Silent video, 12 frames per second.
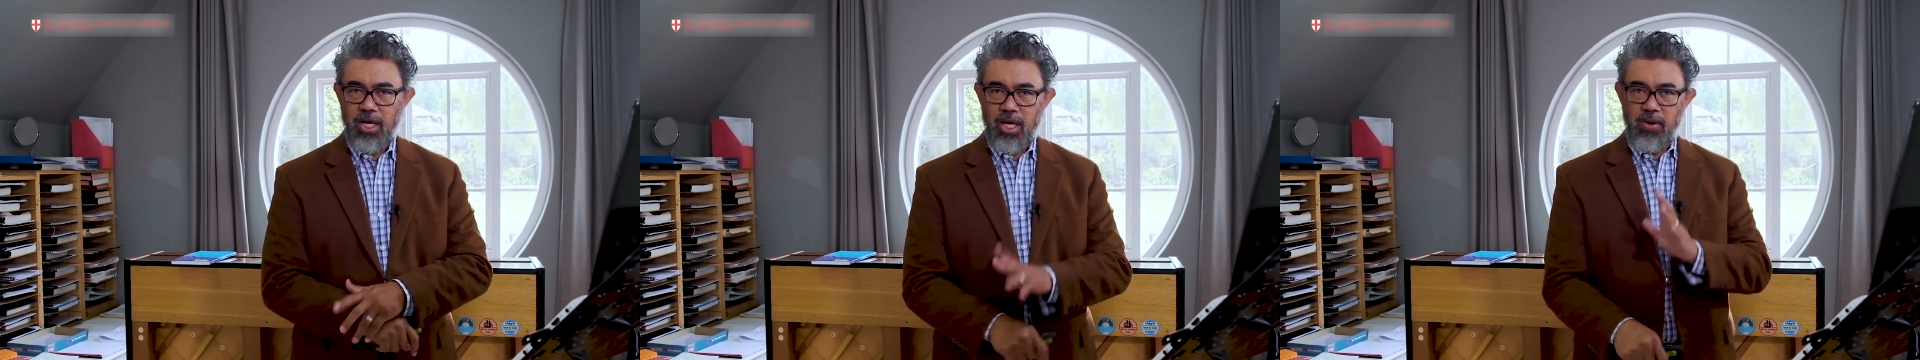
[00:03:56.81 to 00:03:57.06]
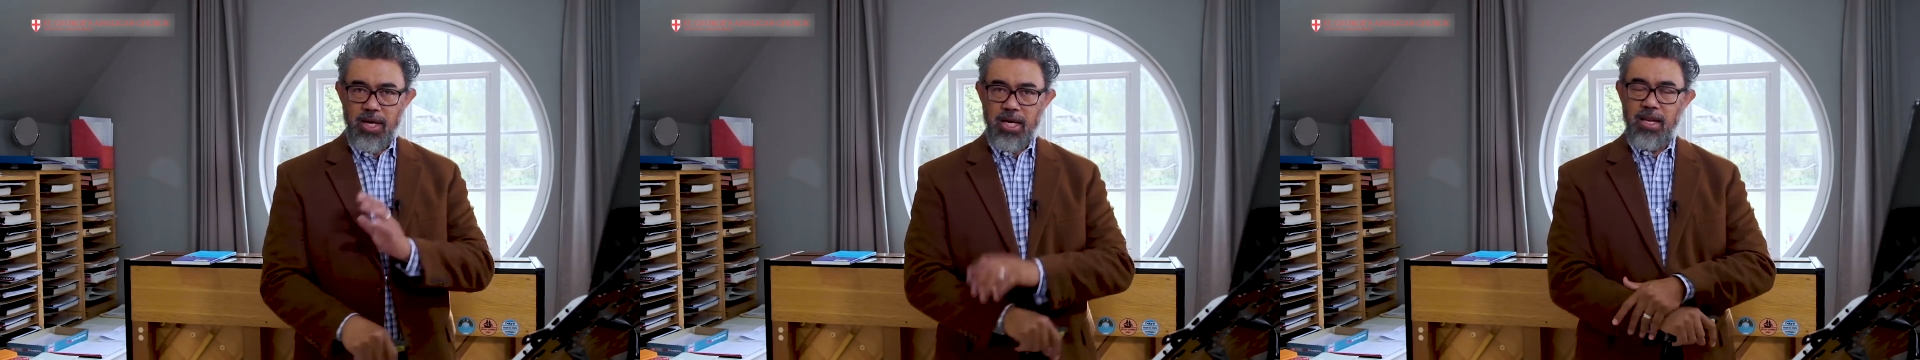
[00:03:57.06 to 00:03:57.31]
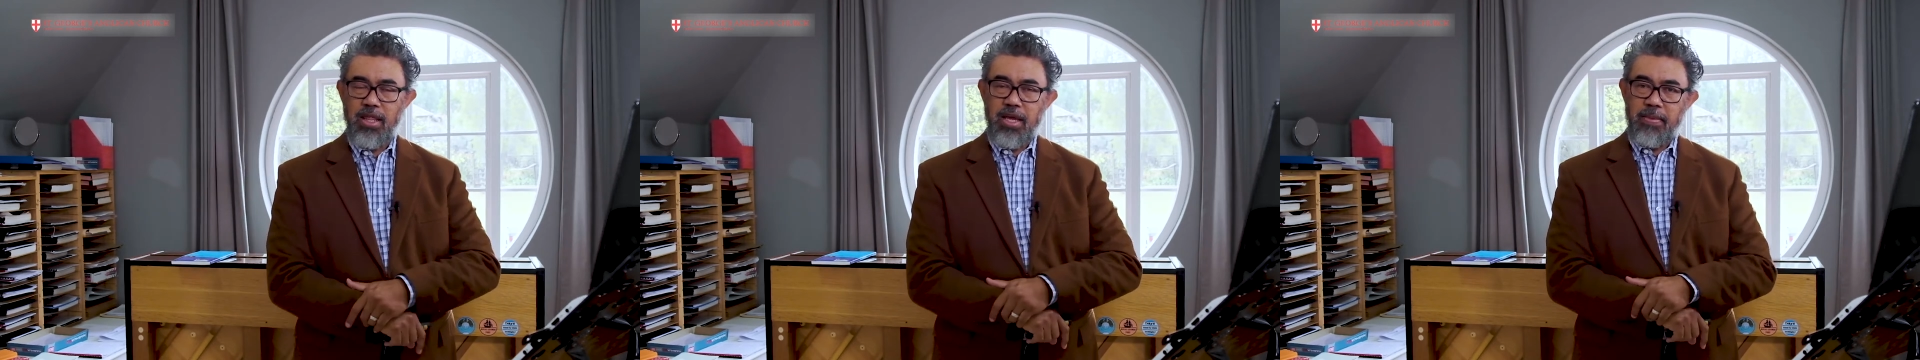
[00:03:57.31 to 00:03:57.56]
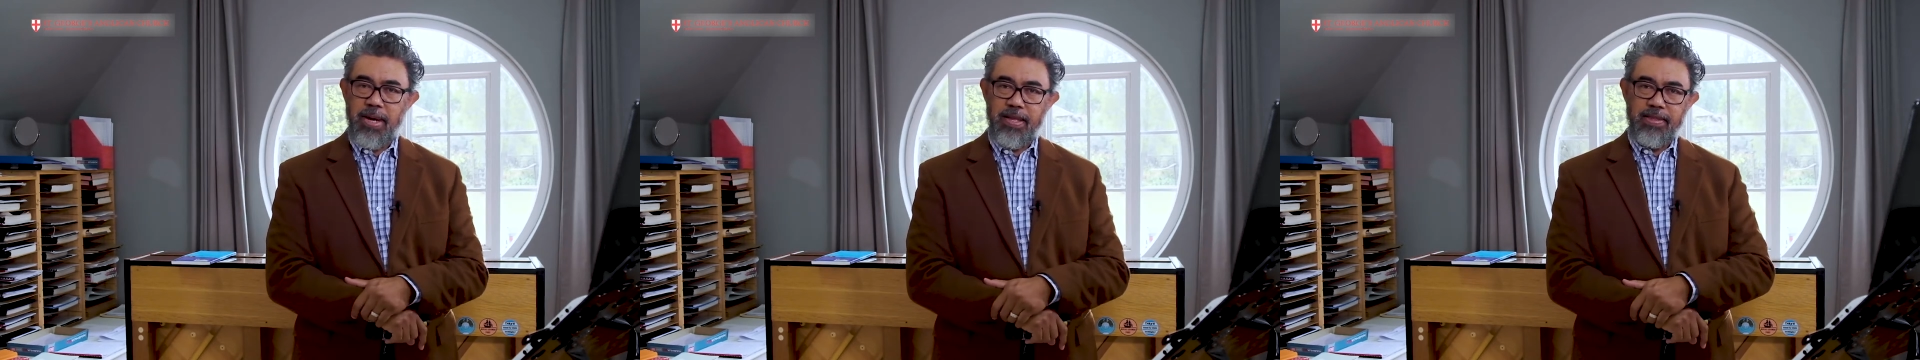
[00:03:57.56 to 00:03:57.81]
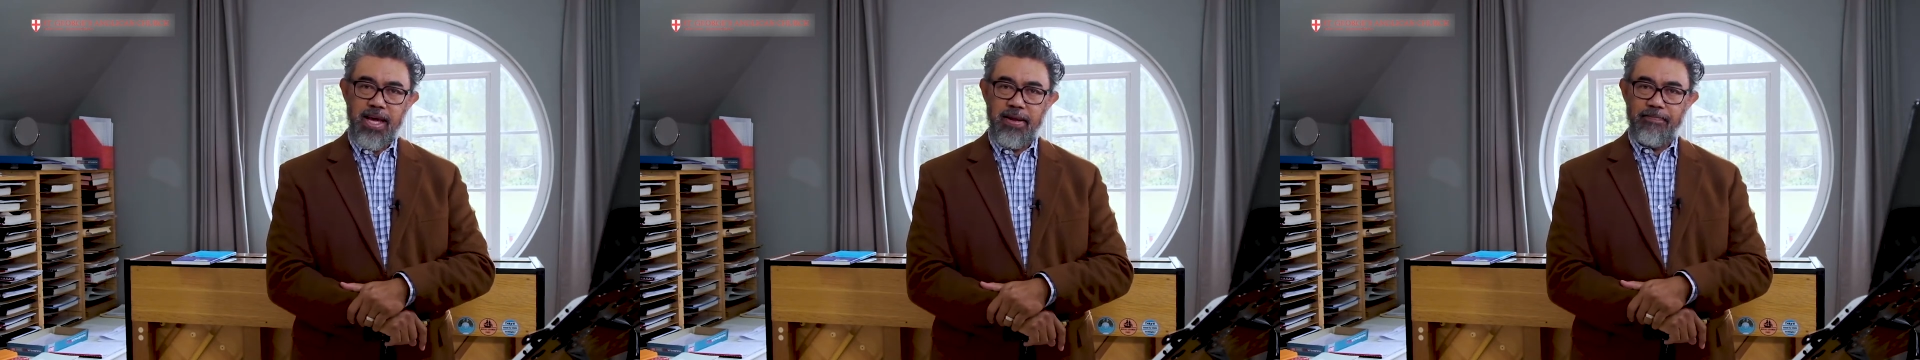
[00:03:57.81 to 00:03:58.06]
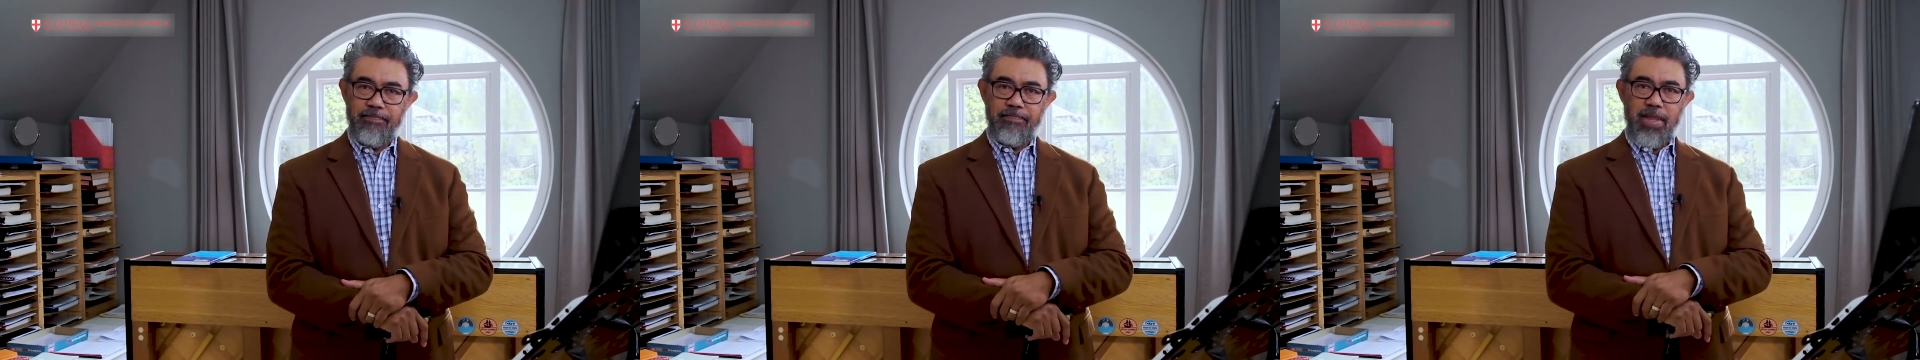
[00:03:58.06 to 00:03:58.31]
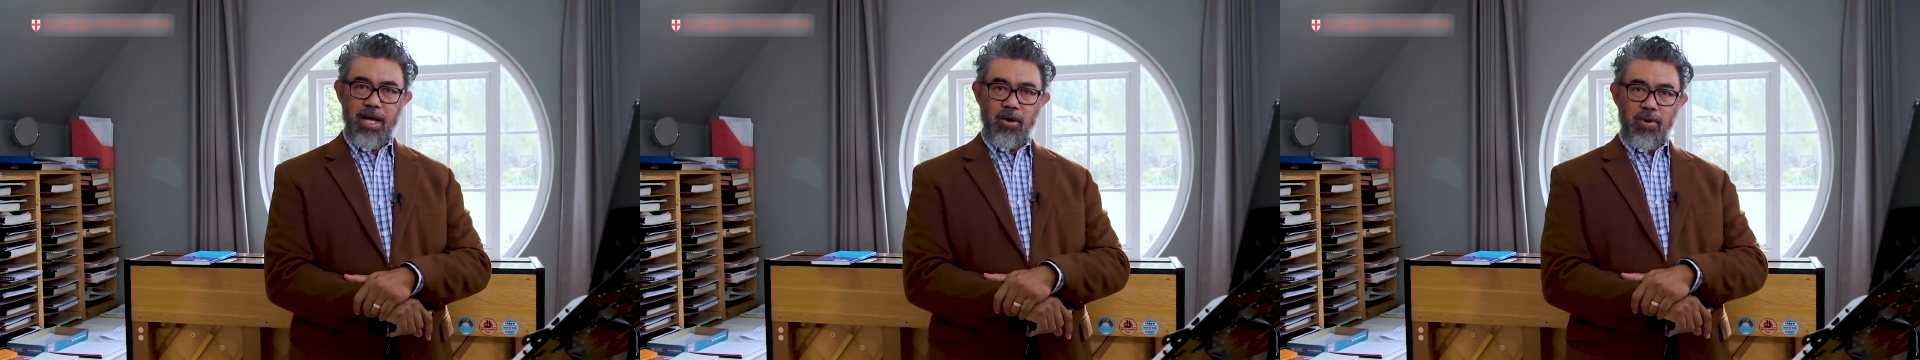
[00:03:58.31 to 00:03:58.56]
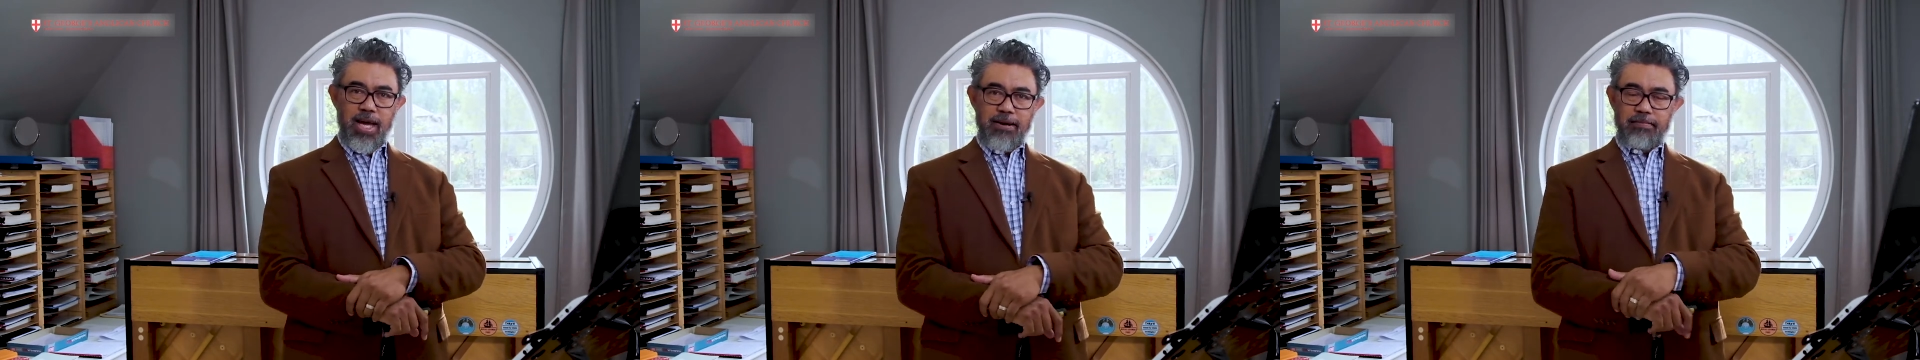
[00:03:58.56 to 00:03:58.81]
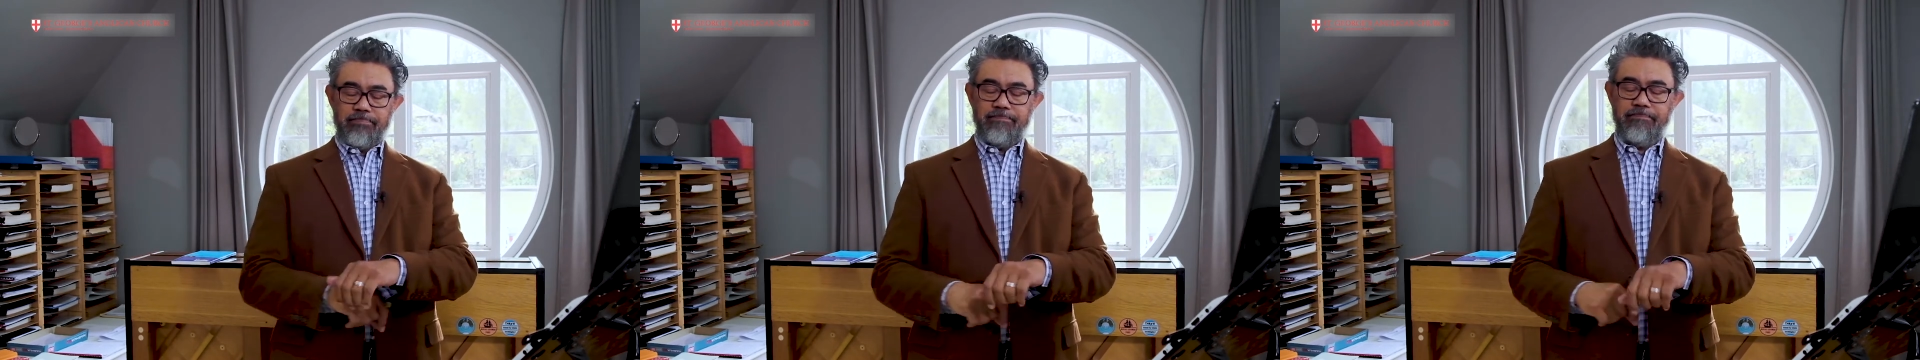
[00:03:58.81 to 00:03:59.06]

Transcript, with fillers: Go ahead and think about that. I'll wait.